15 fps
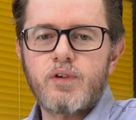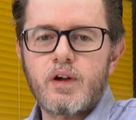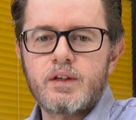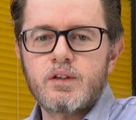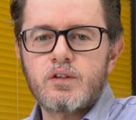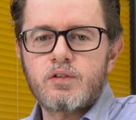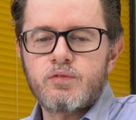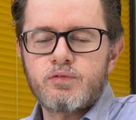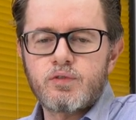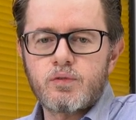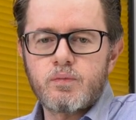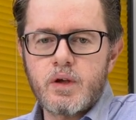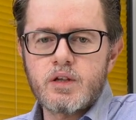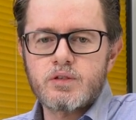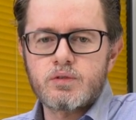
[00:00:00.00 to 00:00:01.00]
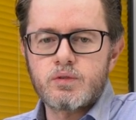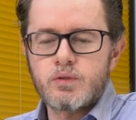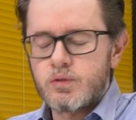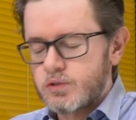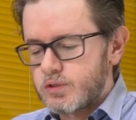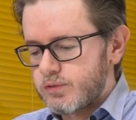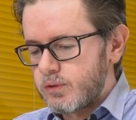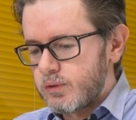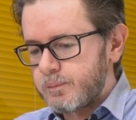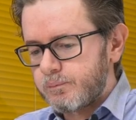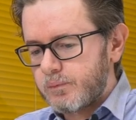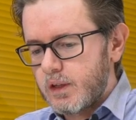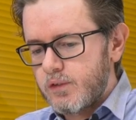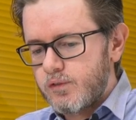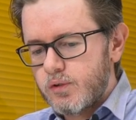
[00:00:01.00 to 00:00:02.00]
find this information useful.
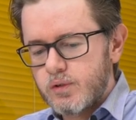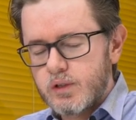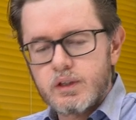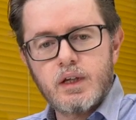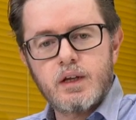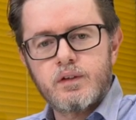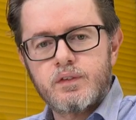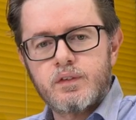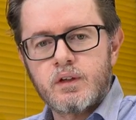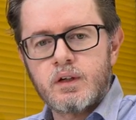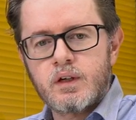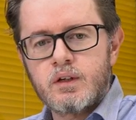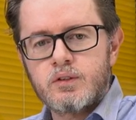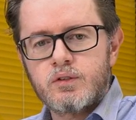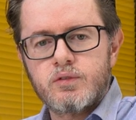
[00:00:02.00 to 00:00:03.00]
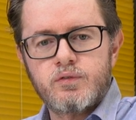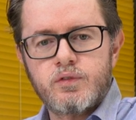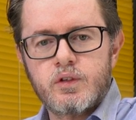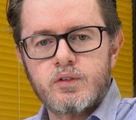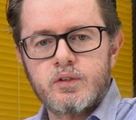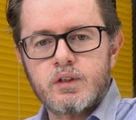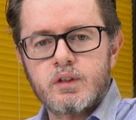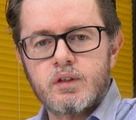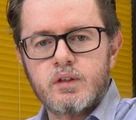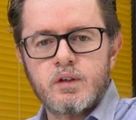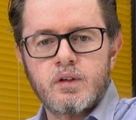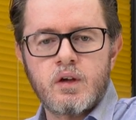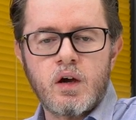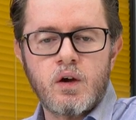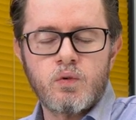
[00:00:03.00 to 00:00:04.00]
If you need anything else, visit
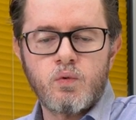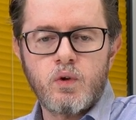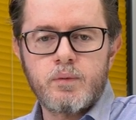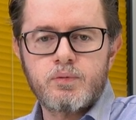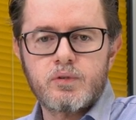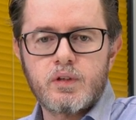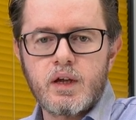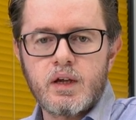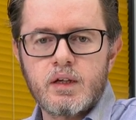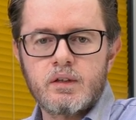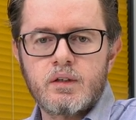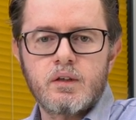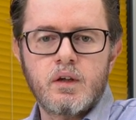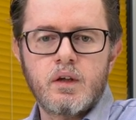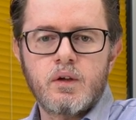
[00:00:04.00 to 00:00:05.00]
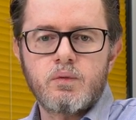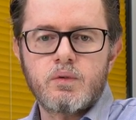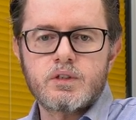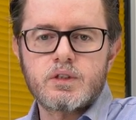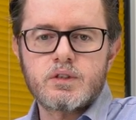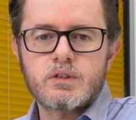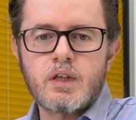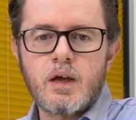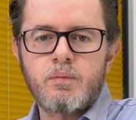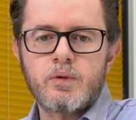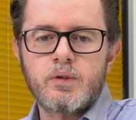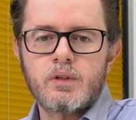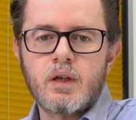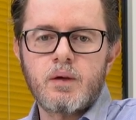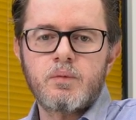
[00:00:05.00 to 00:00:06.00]
uh, our website, which is
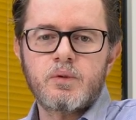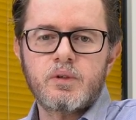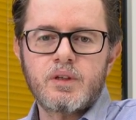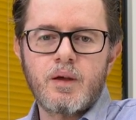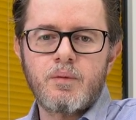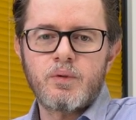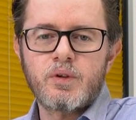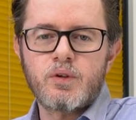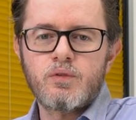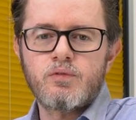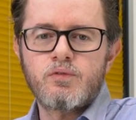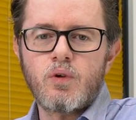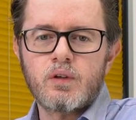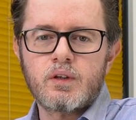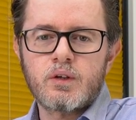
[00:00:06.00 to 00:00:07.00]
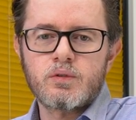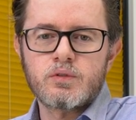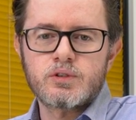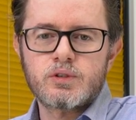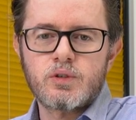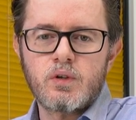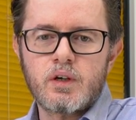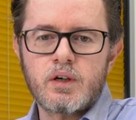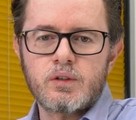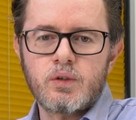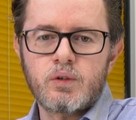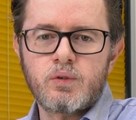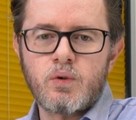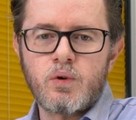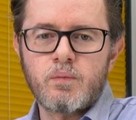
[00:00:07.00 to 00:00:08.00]

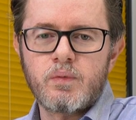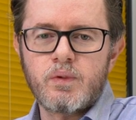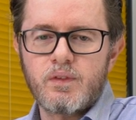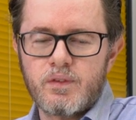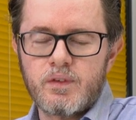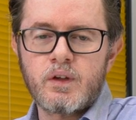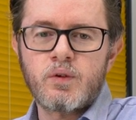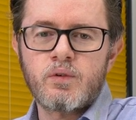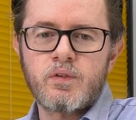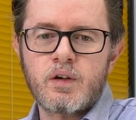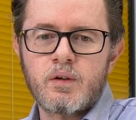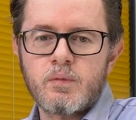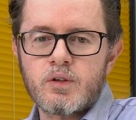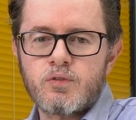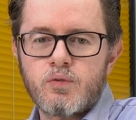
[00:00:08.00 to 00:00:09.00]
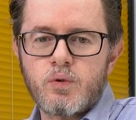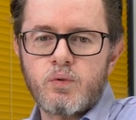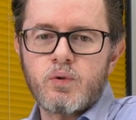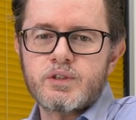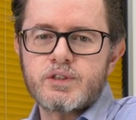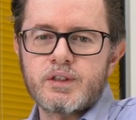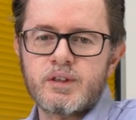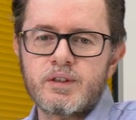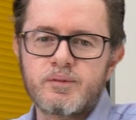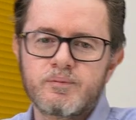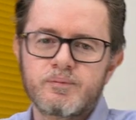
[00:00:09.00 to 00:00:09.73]
www.voltaconsolar.com. Thank you very much for watching.